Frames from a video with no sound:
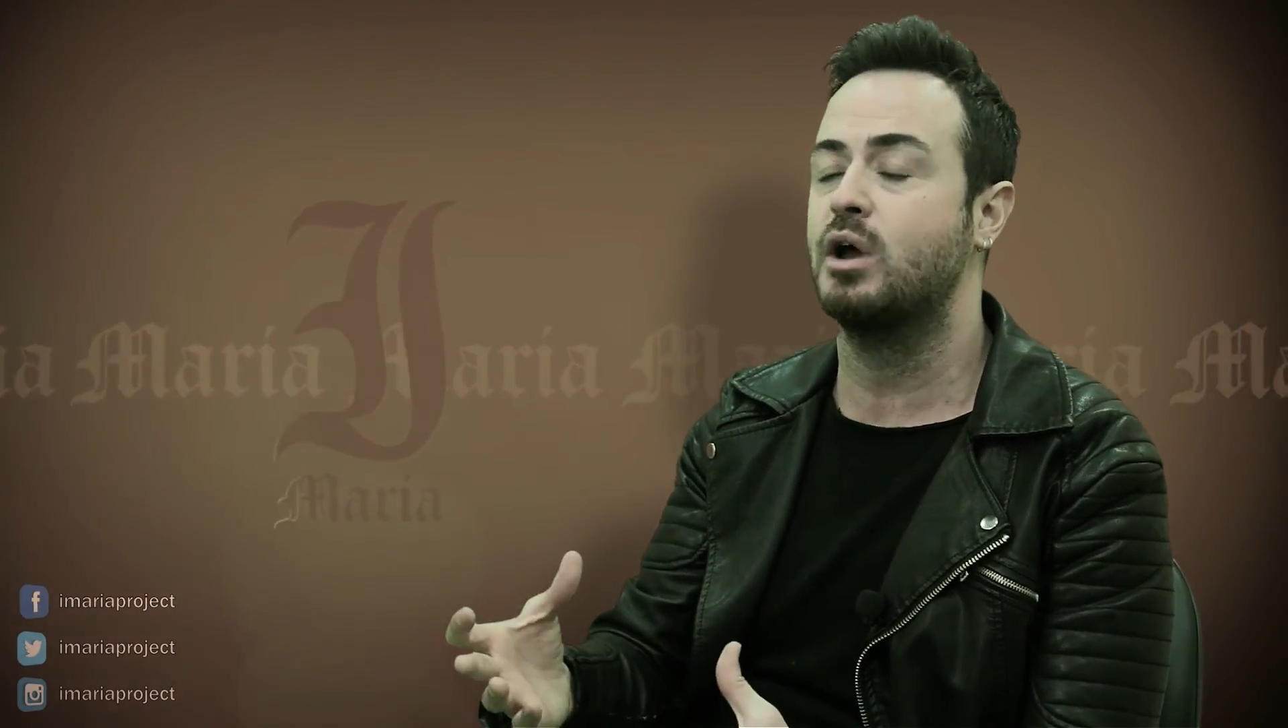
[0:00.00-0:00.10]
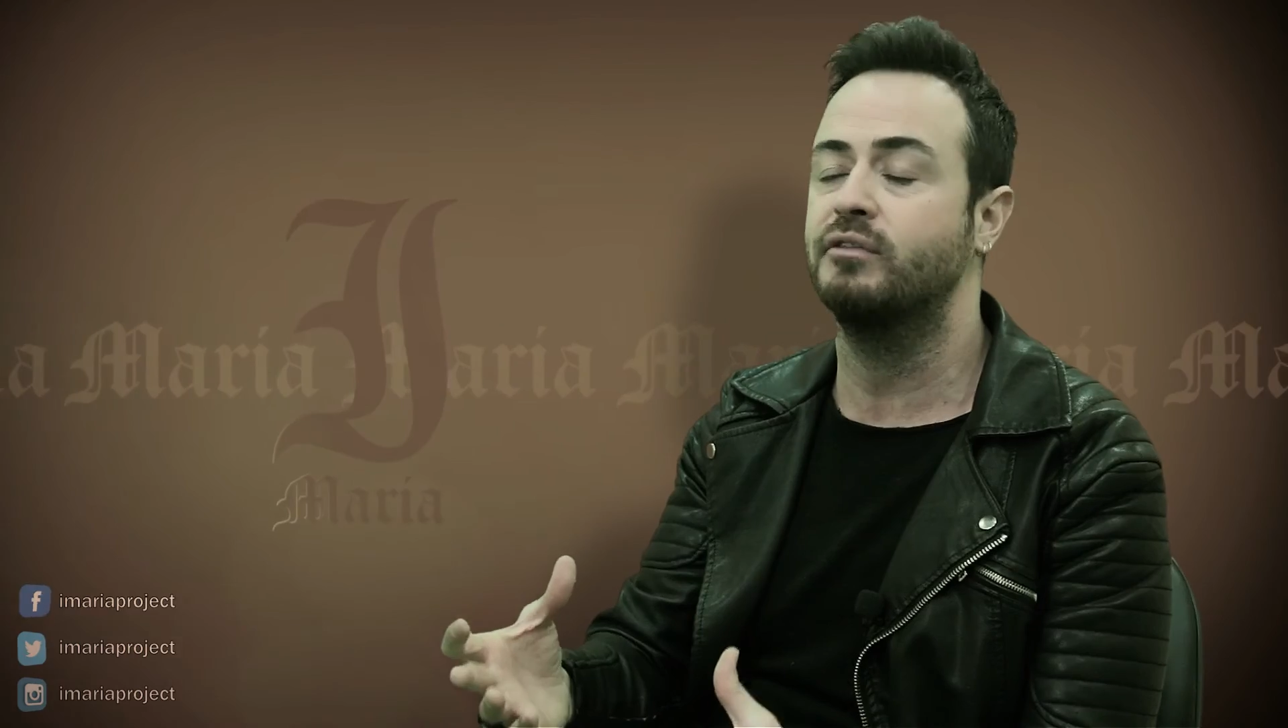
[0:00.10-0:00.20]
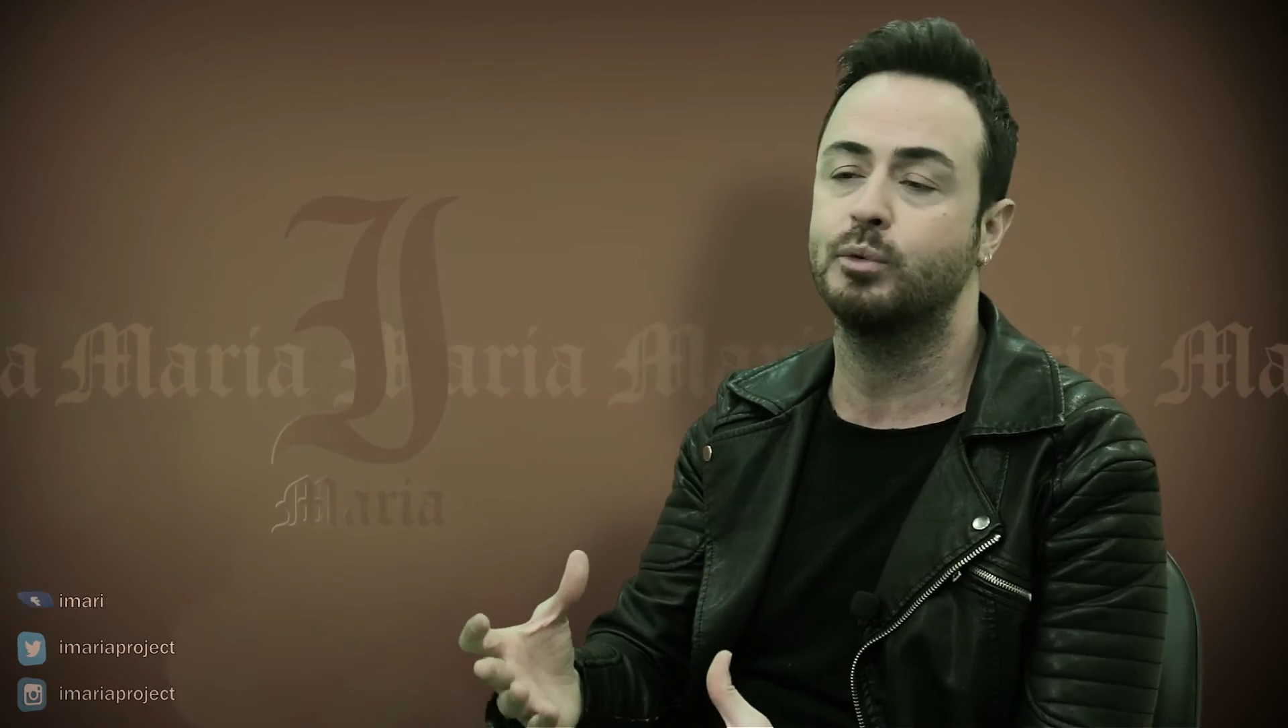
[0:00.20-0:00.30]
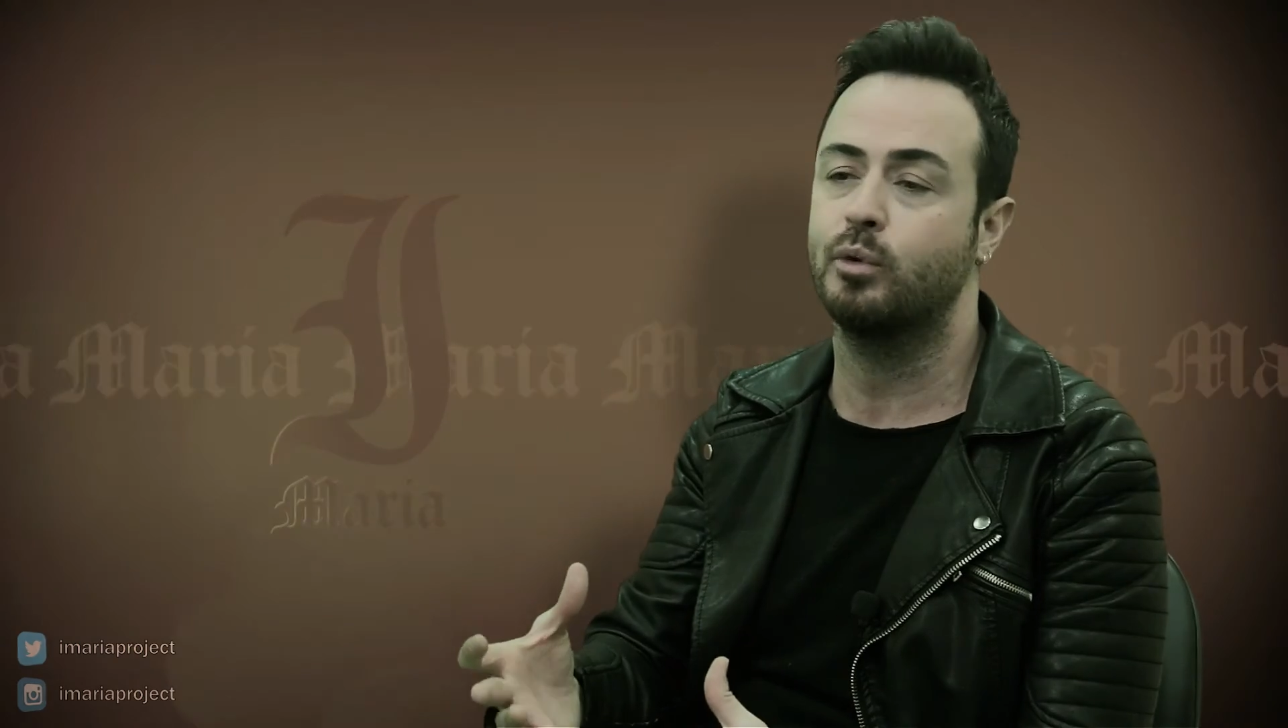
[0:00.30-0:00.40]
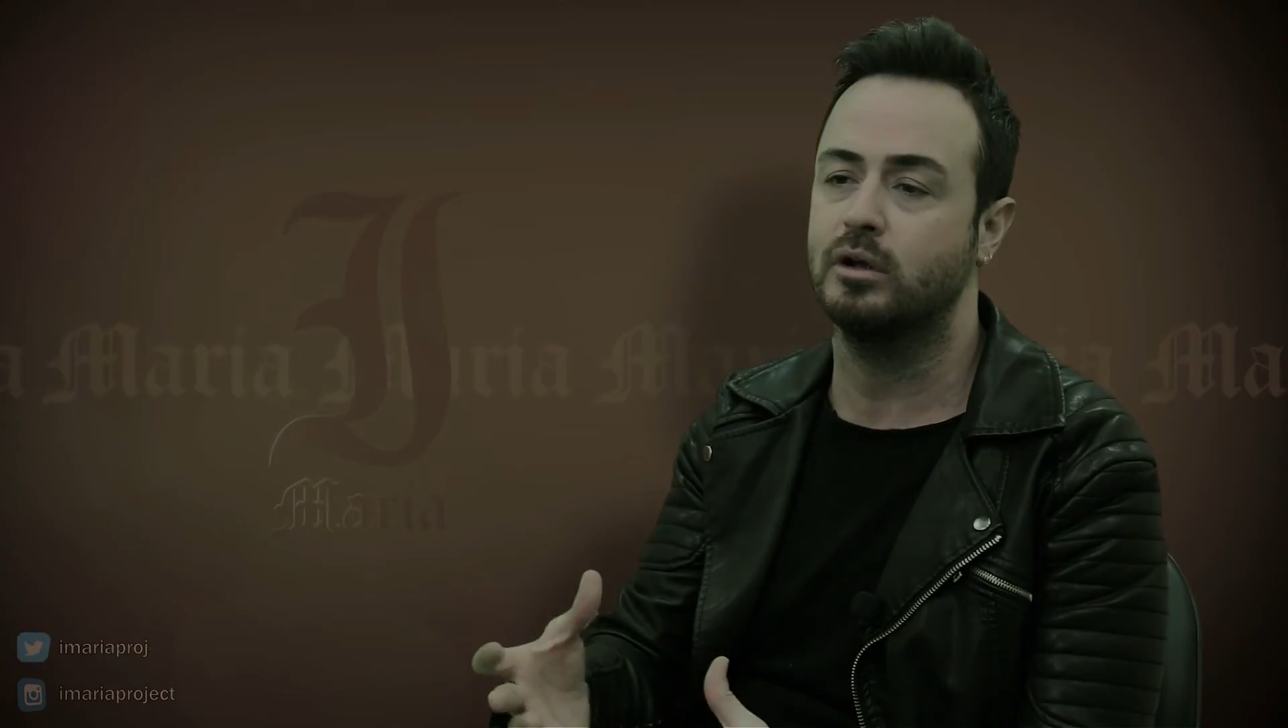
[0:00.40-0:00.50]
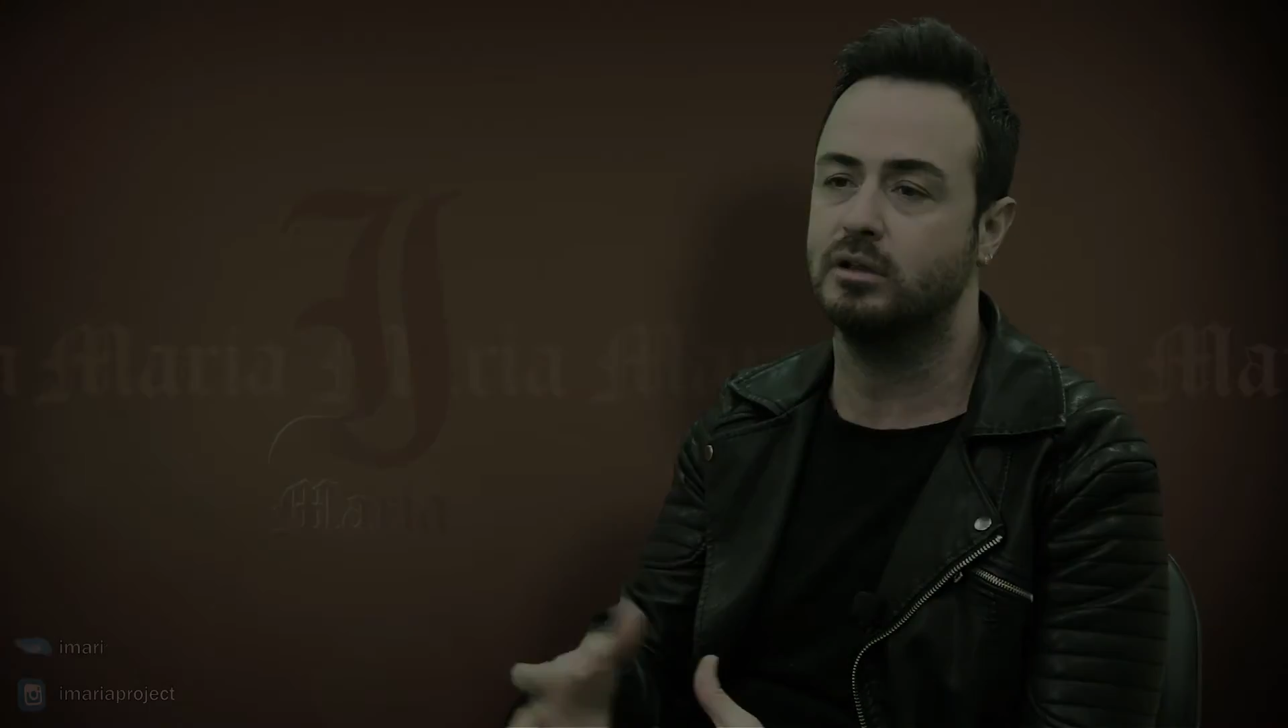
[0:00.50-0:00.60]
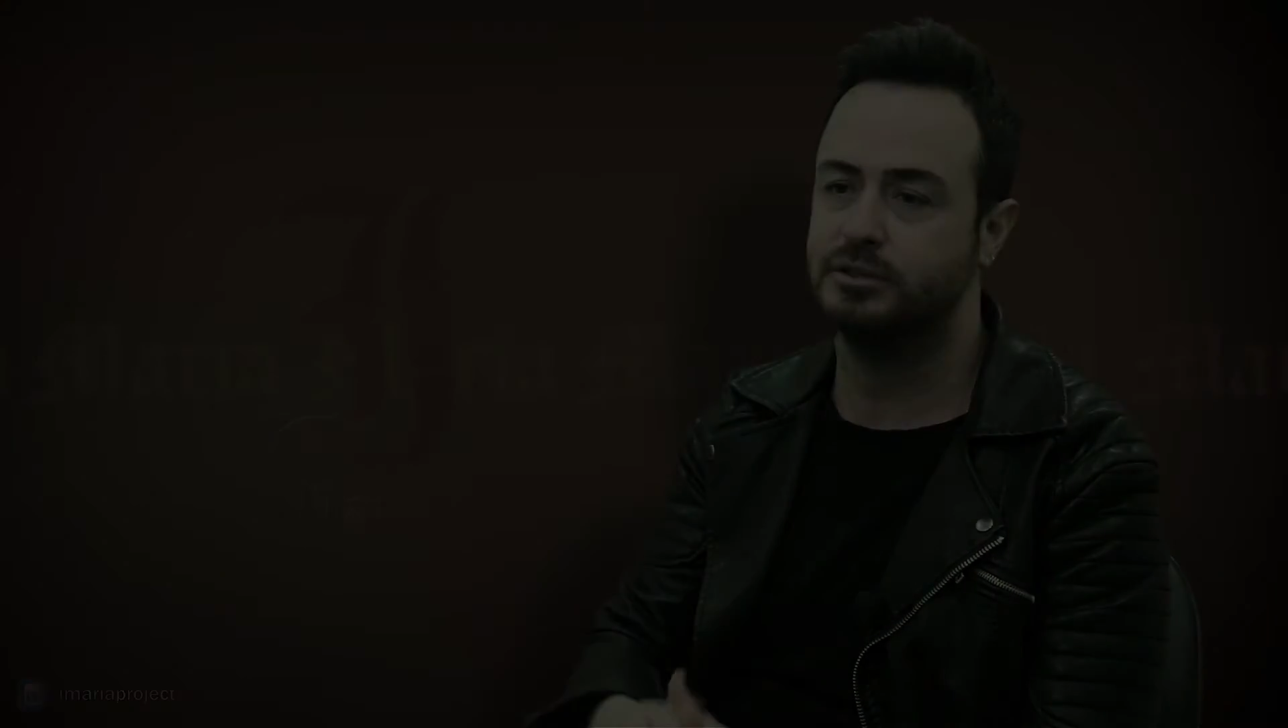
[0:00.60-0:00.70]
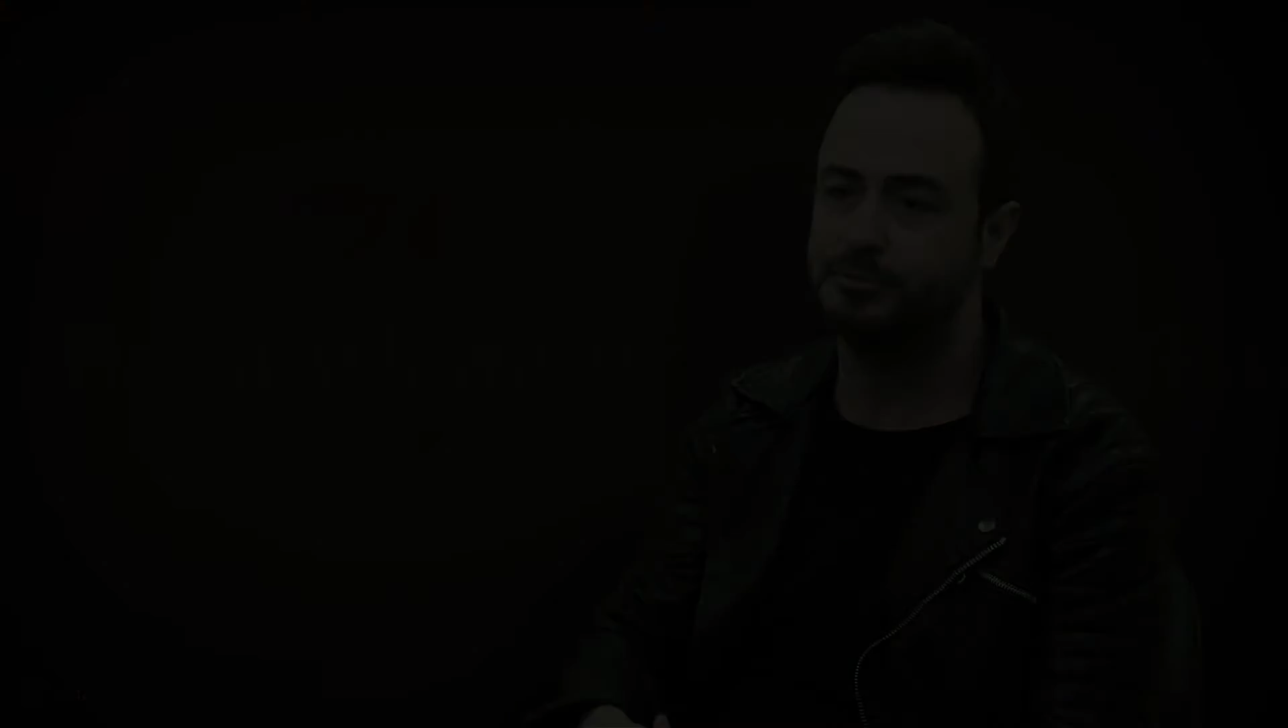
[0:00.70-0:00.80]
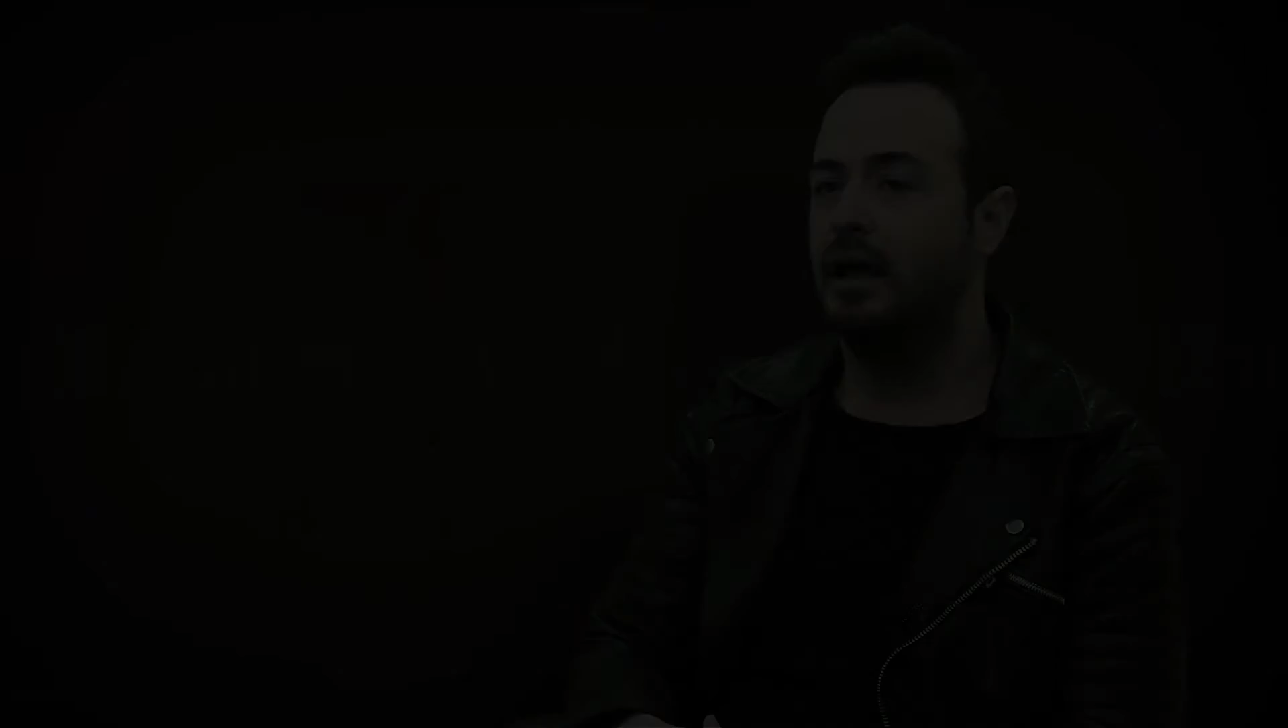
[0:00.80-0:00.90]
of the world.